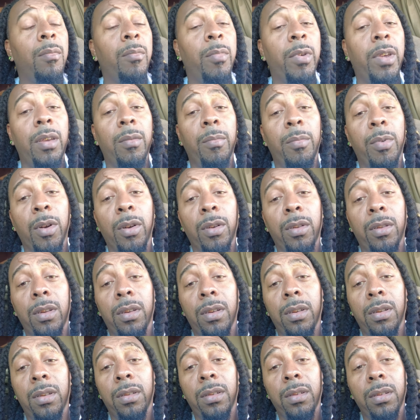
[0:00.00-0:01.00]
Big
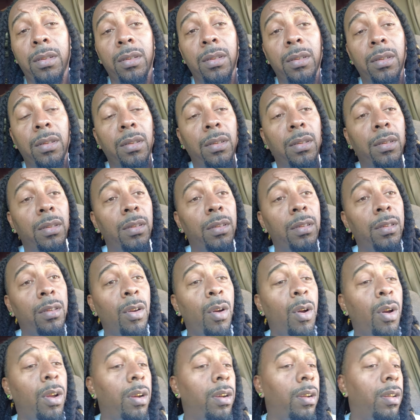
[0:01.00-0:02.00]
Bertha
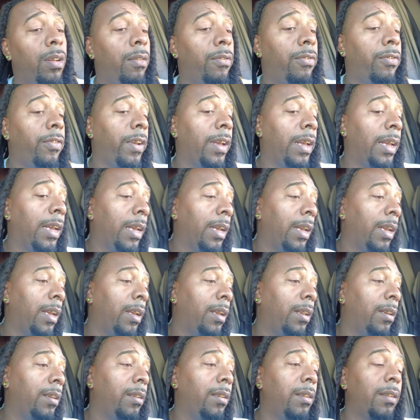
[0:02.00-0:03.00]
started up
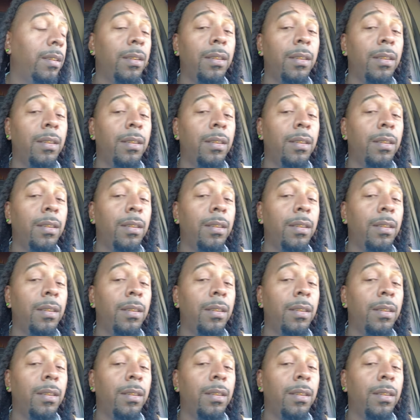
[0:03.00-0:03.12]
fine,